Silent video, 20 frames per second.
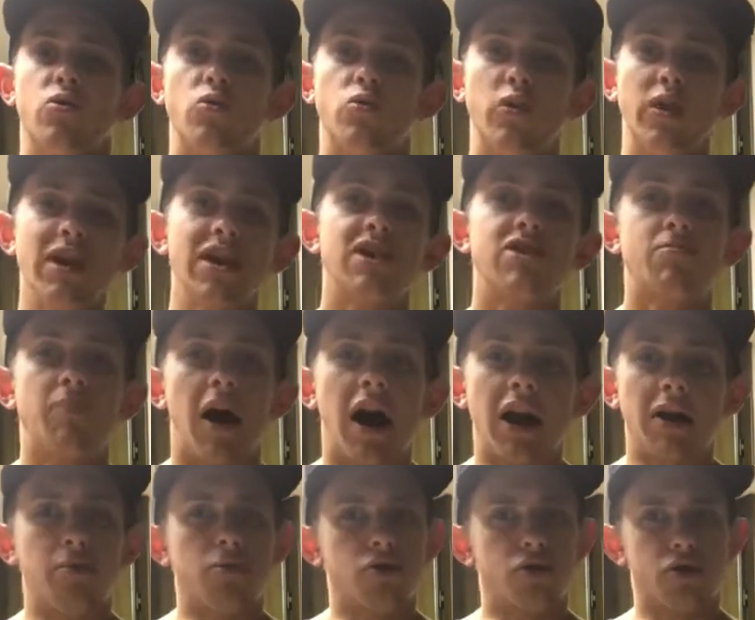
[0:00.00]
We as
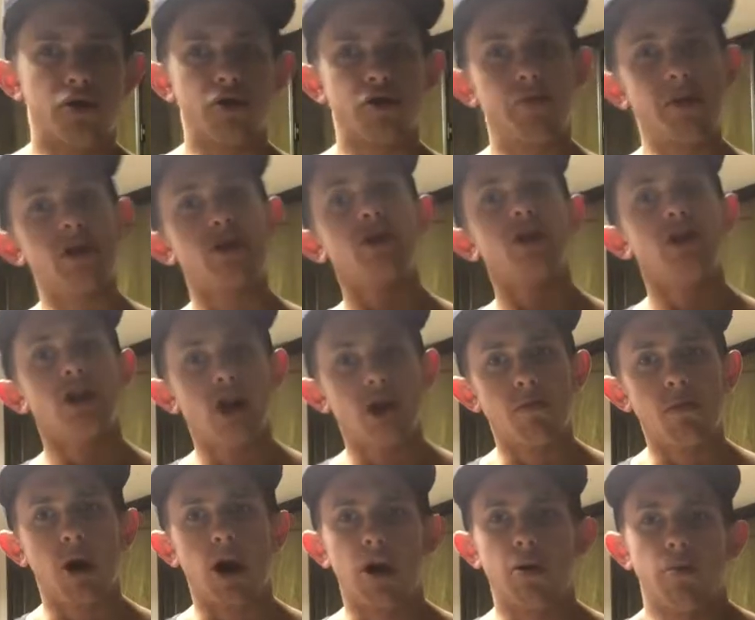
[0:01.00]
bodybuilders, especially young
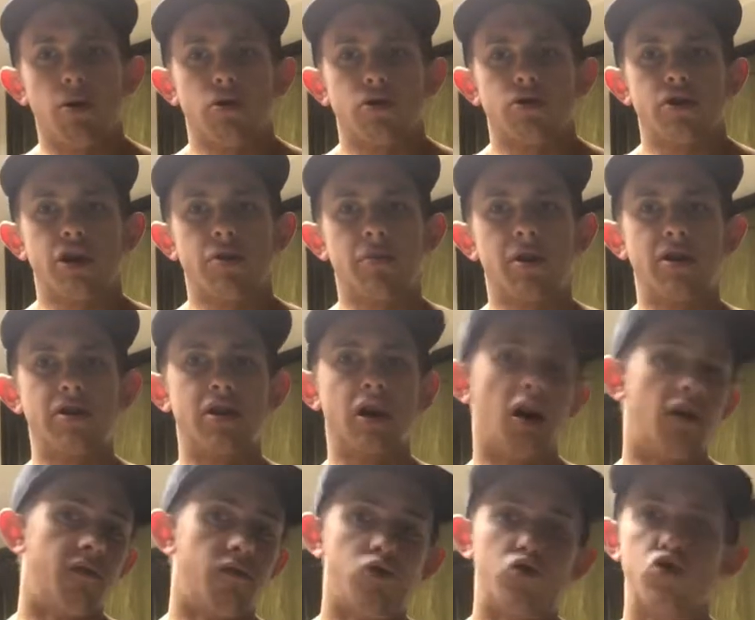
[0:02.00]
bodybuilders like
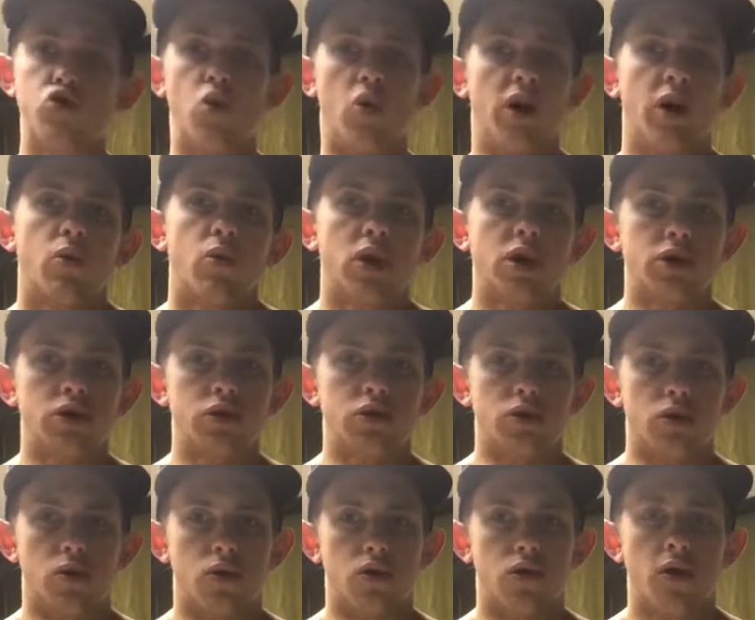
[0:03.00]
myself, who's 21 years
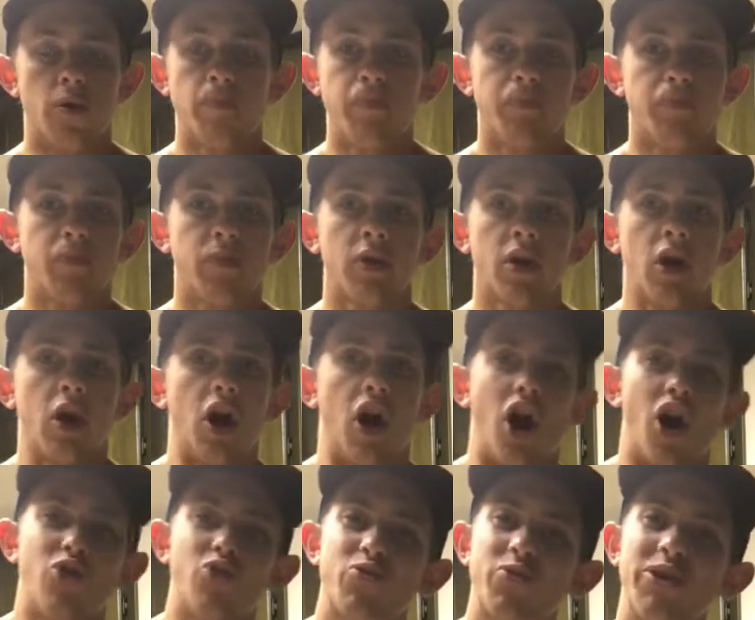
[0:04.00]
old,
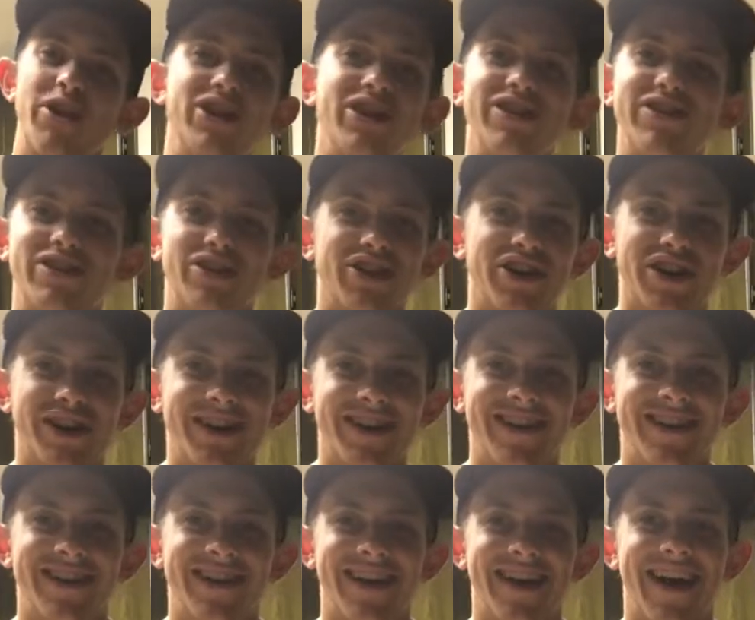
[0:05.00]
are really good
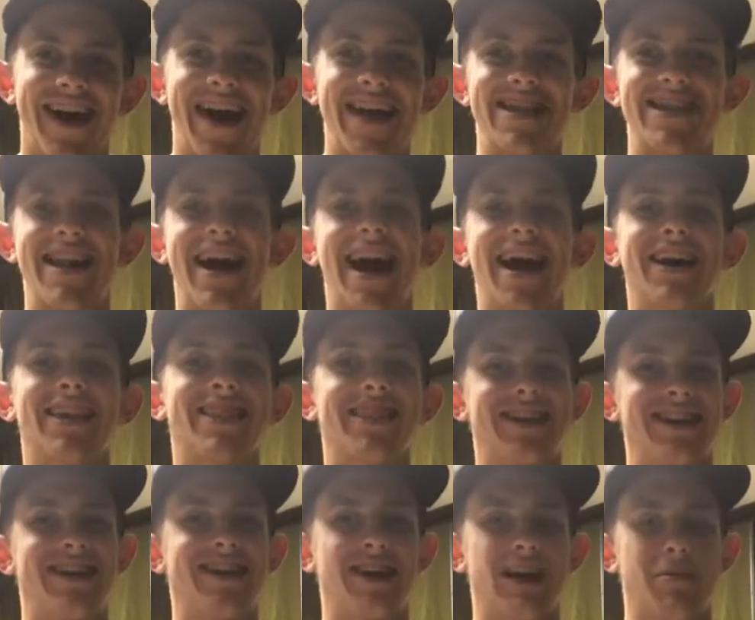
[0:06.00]
at not
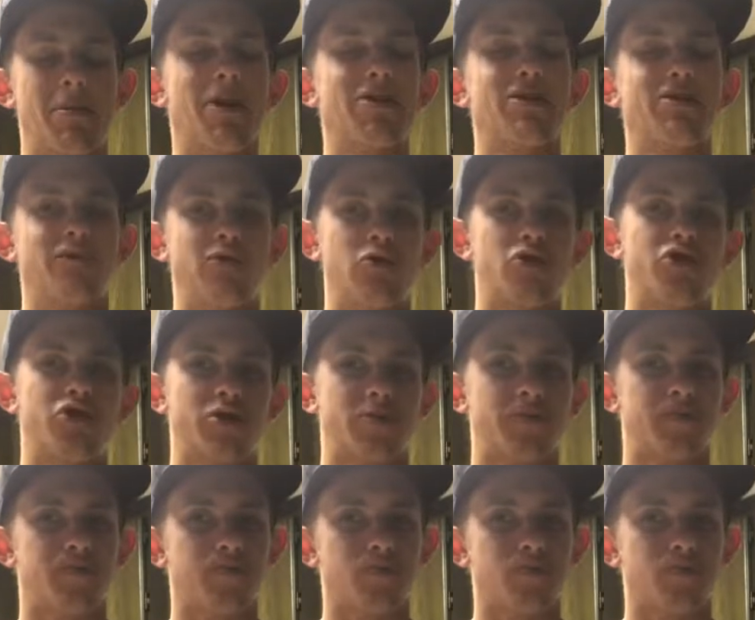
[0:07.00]
thinking about the future.